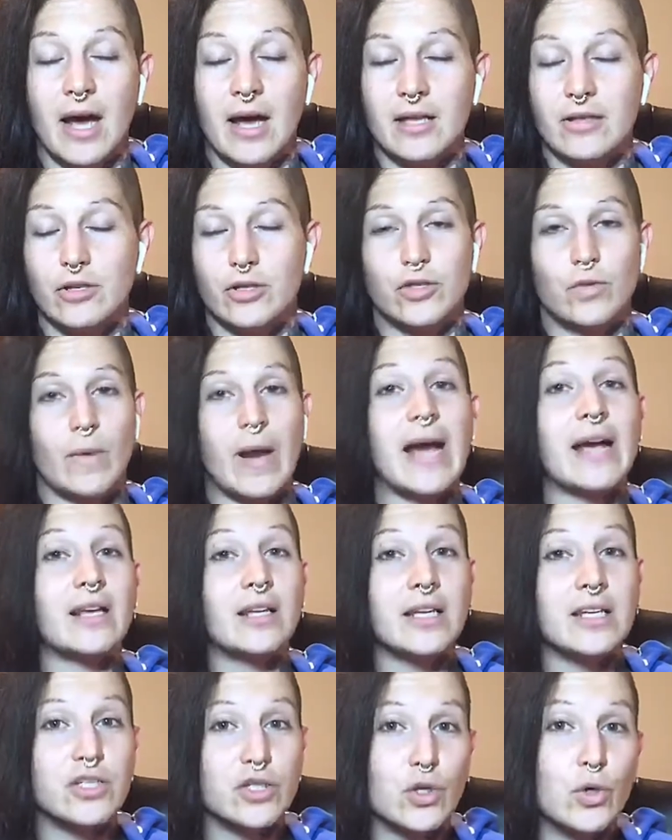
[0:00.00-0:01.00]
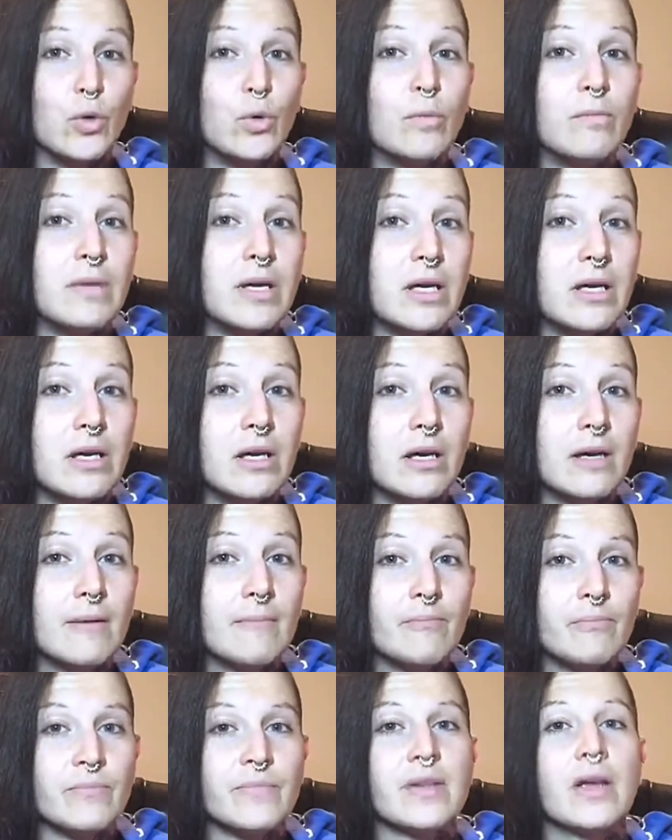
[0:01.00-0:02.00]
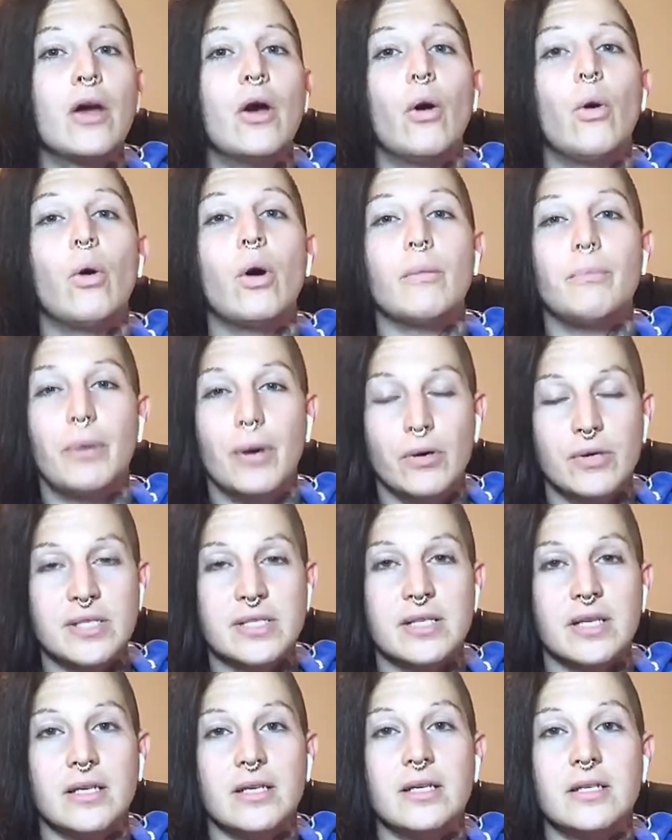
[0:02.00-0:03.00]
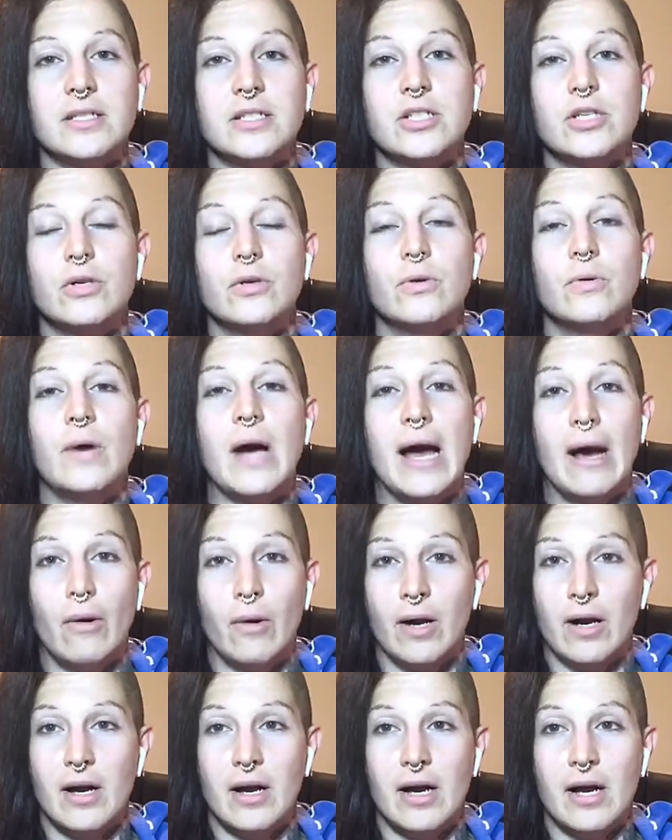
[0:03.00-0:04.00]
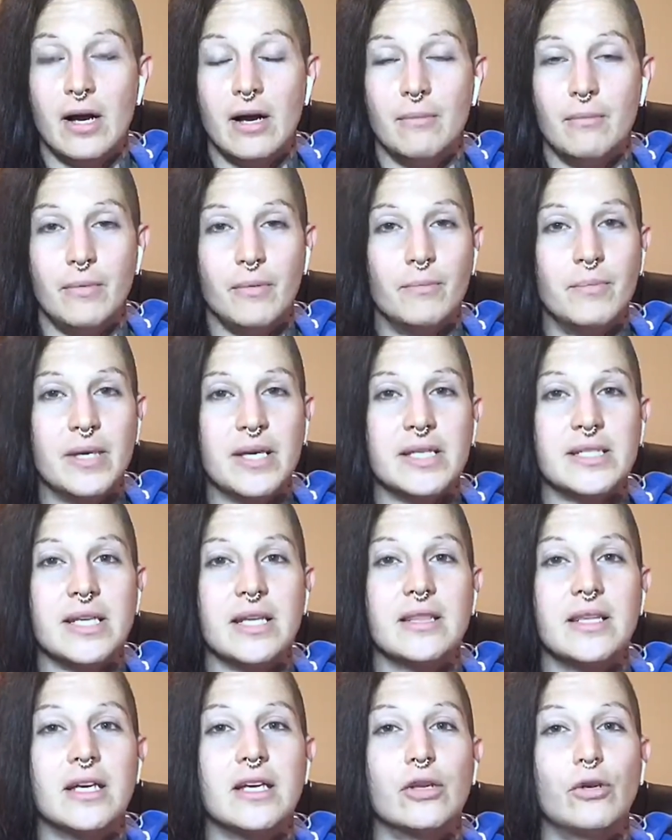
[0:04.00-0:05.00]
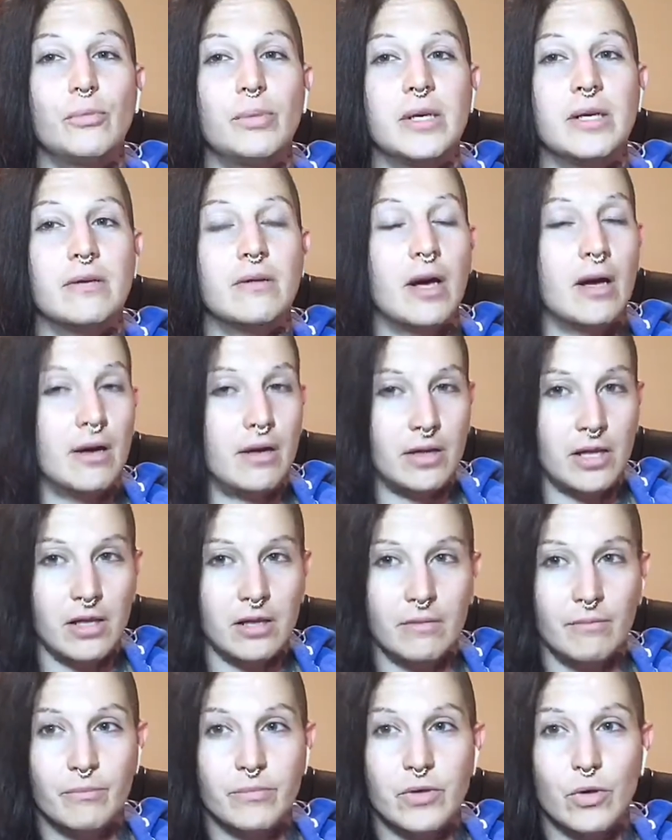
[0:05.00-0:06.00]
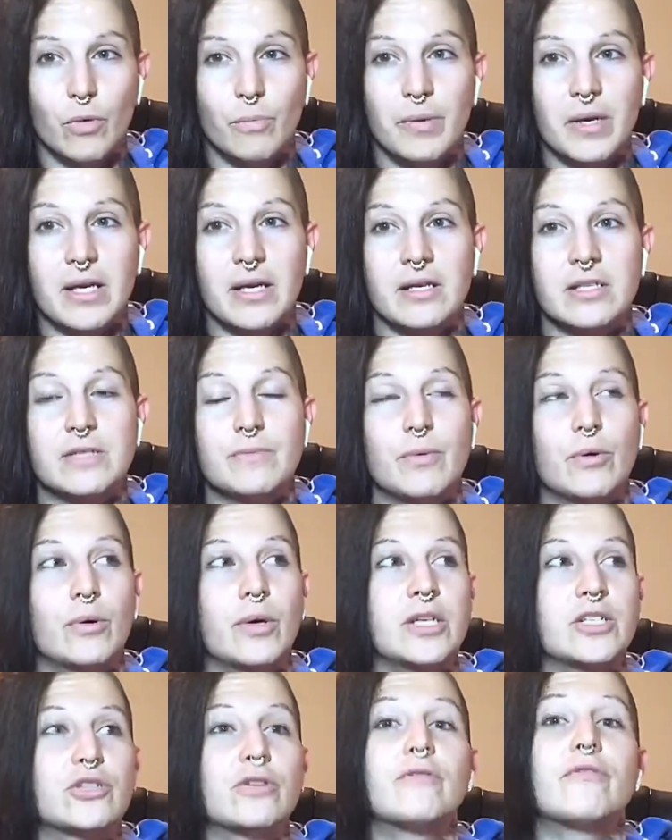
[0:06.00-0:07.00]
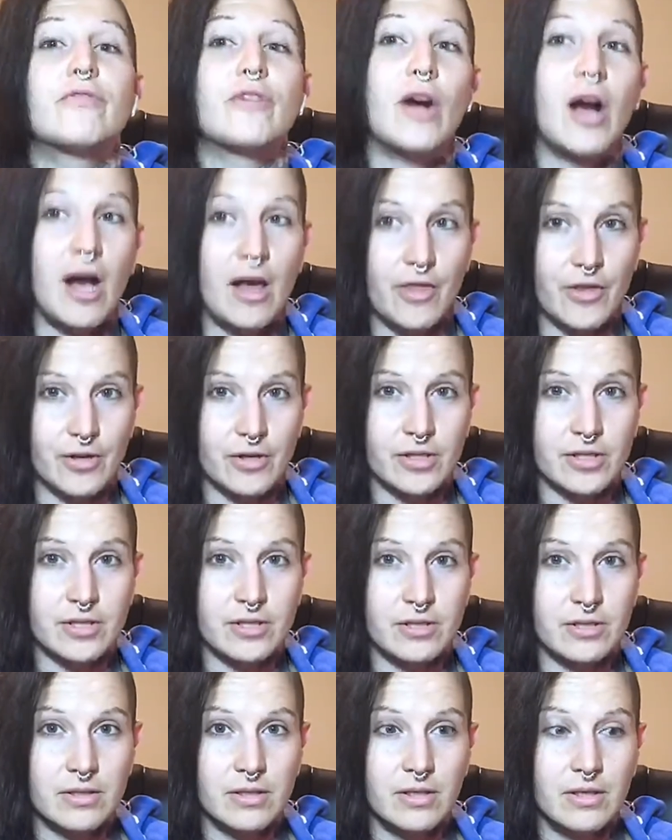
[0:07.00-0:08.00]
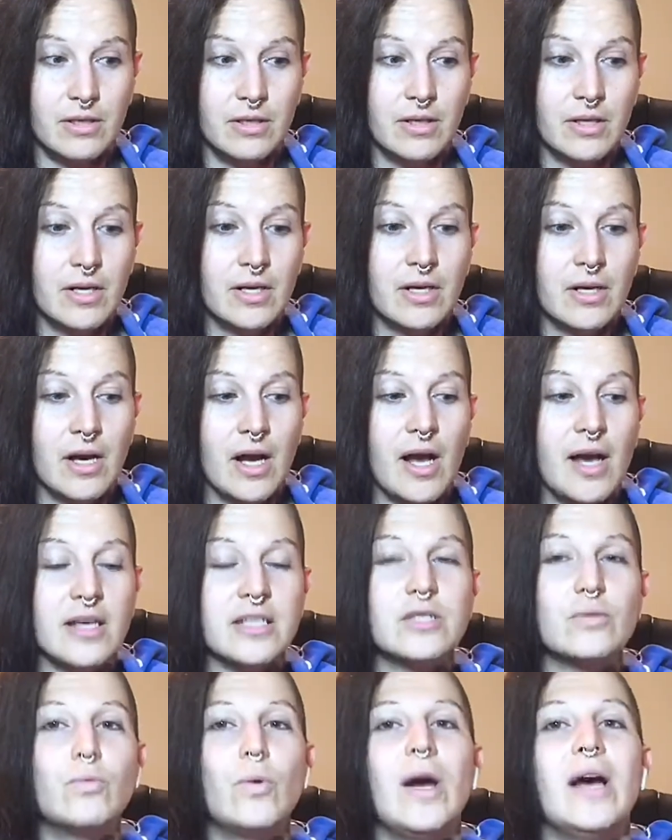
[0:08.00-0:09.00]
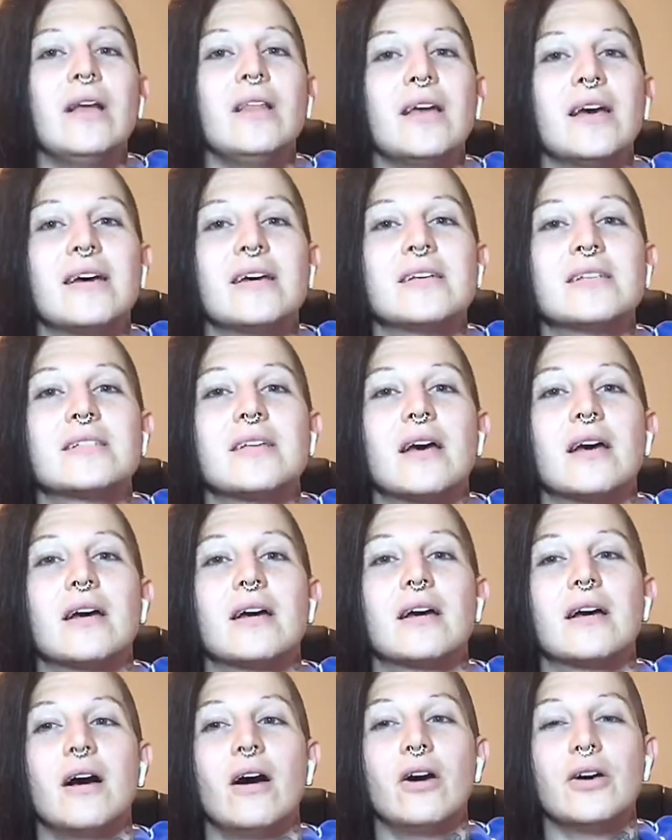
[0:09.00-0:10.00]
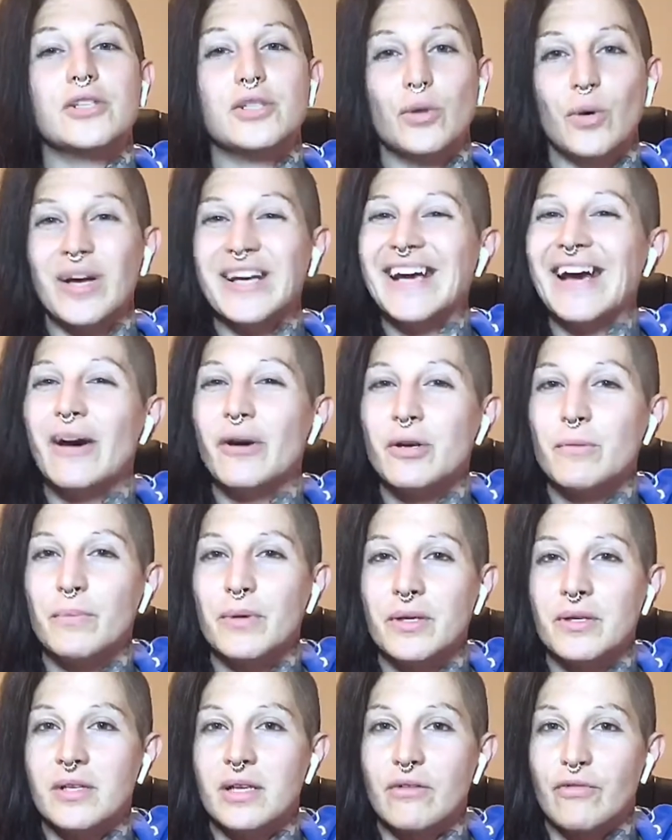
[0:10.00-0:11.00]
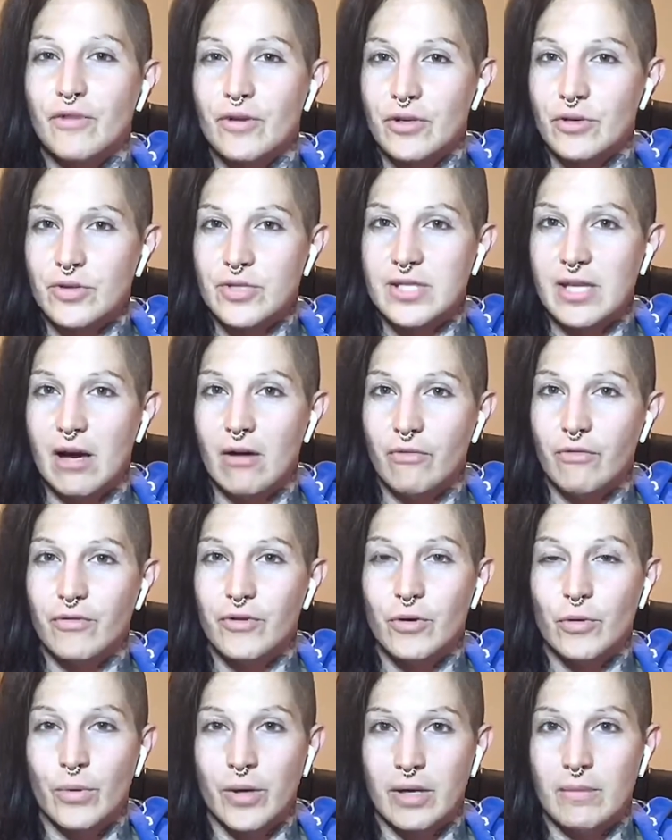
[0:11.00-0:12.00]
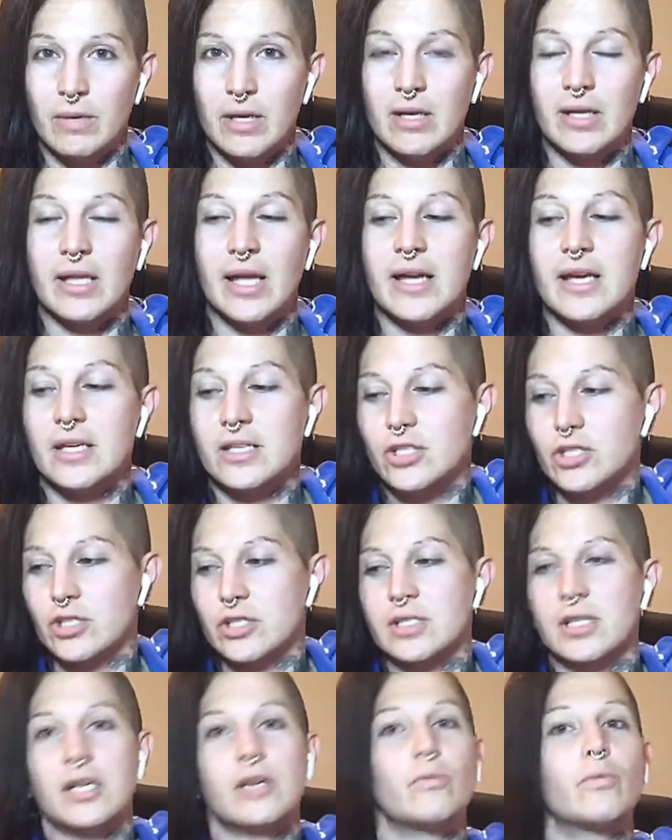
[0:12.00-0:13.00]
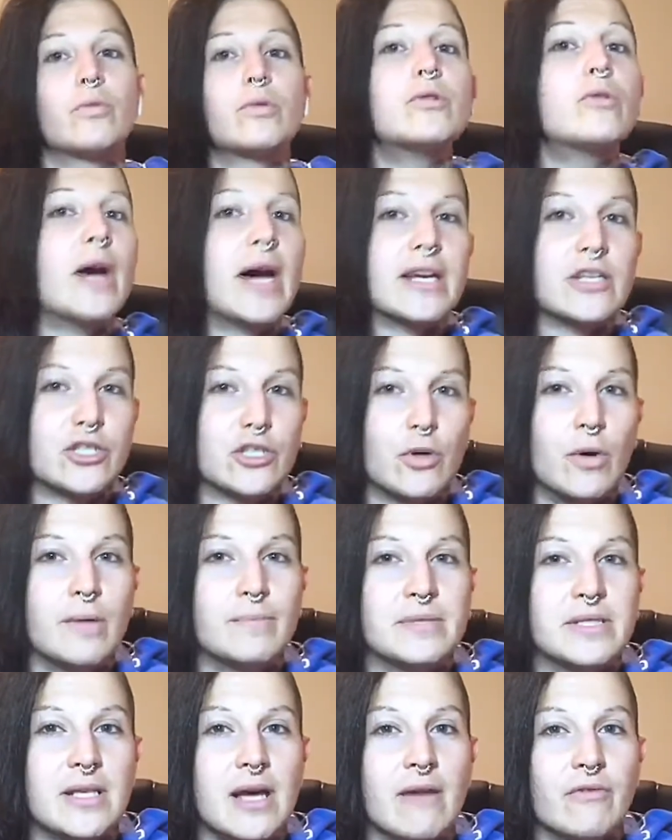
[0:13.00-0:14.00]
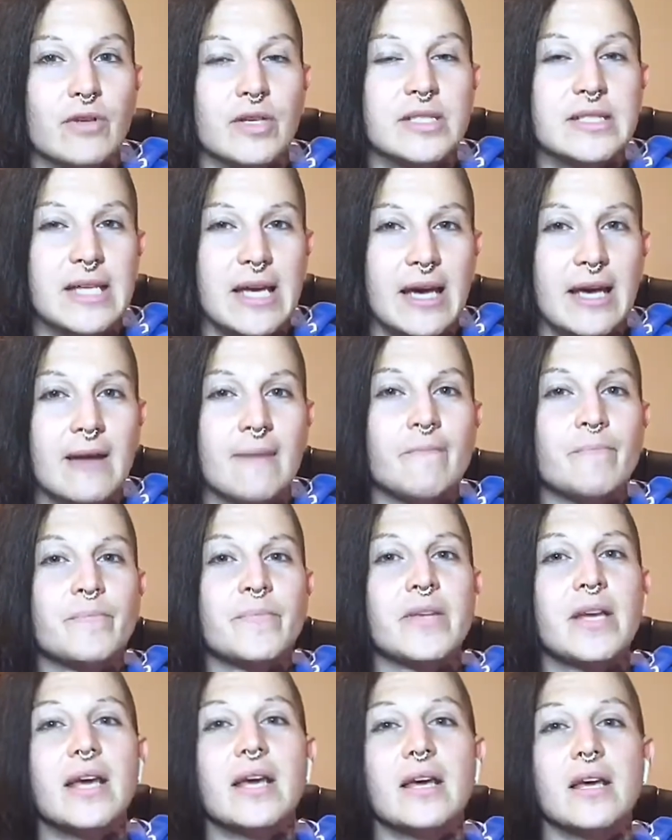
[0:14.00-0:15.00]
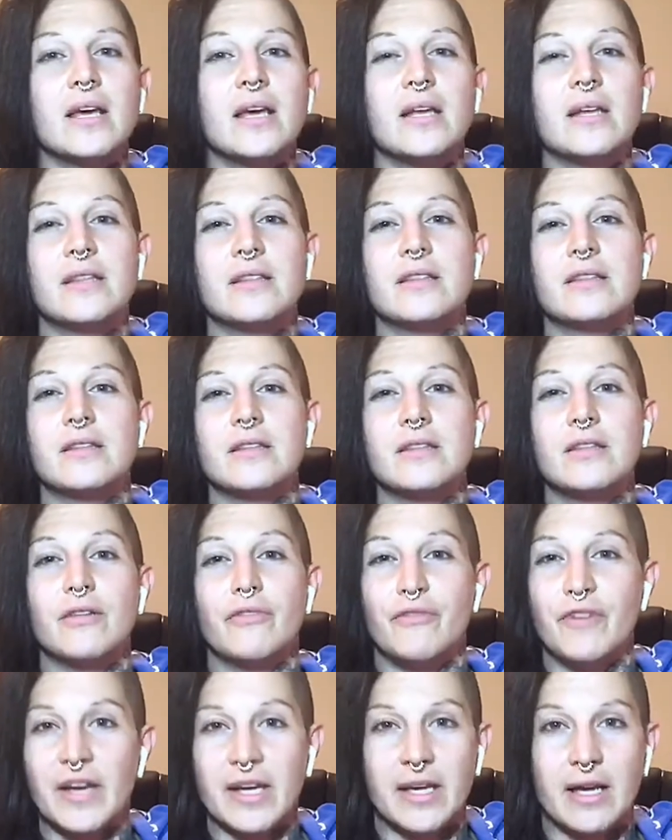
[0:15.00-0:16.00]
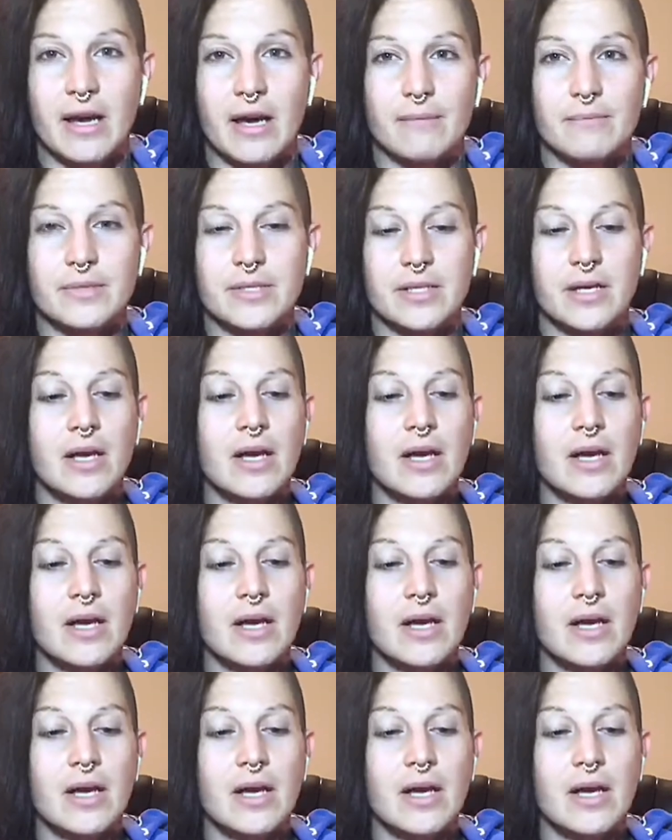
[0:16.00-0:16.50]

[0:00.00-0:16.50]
directly to me or post it into our hub, because I think it'll be a big inspiration for others, as well as also accountability for yourself. You know what I mean? Like, it's just like you guys show up every day in the fit camps.